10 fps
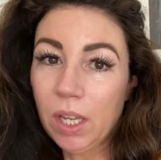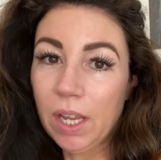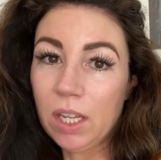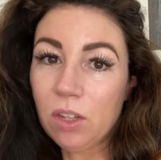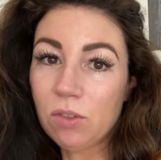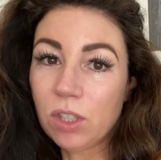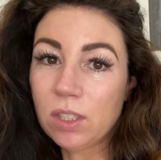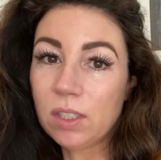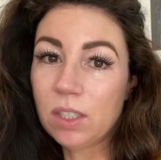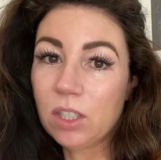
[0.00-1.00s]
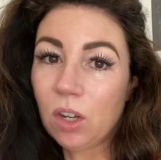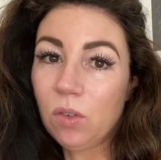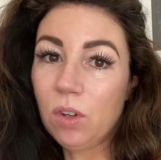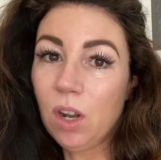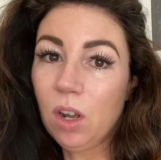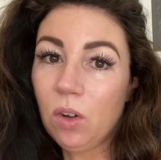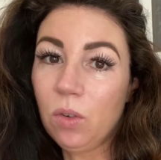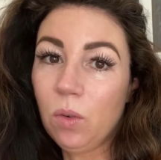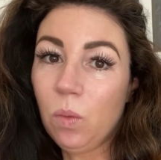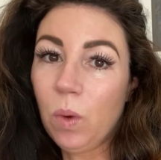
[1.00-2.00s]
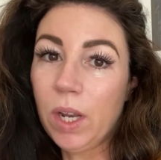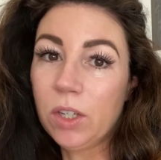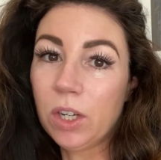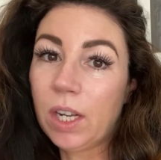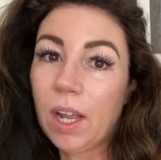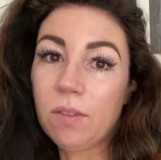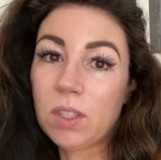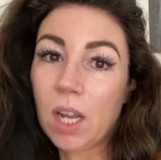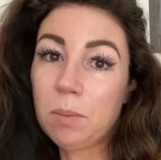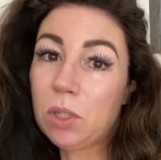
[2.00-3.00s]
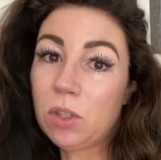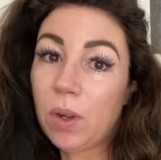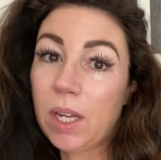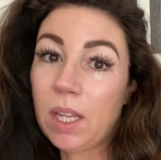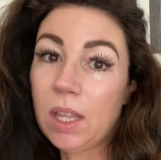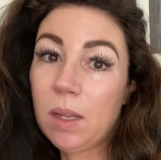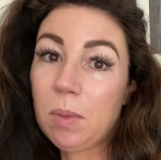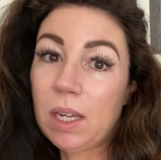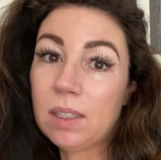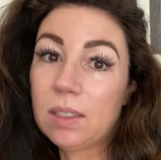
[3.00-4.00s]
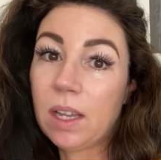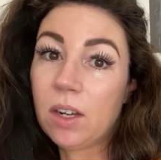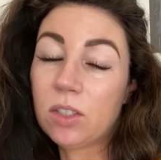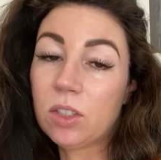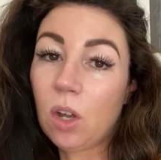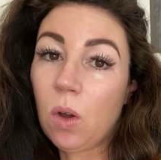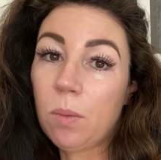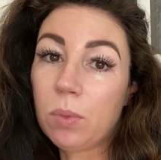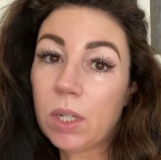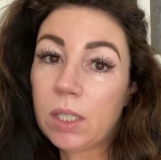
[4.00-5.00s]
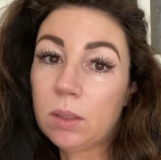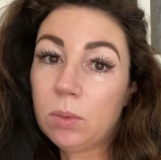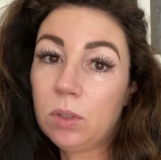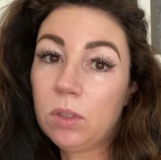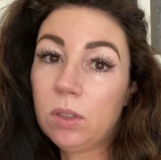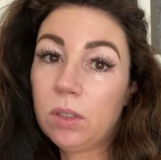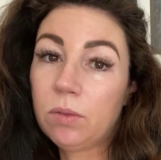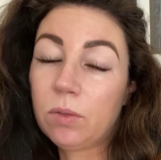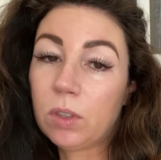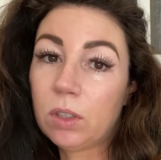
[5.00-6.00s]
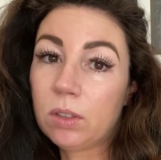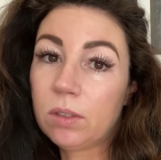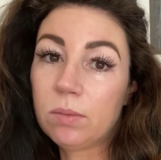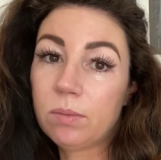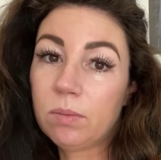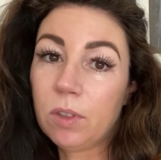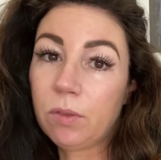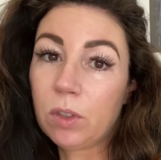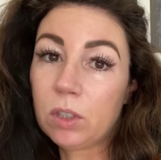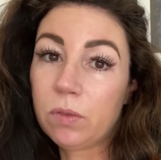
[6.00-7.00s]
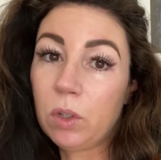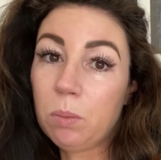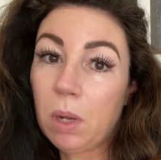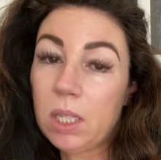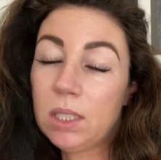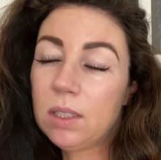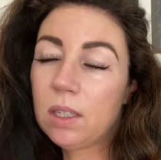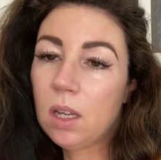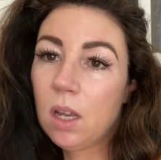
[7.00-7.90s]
Like, you just don't know when you're gonna have time to do anything because they are so unpredictable for the first few months.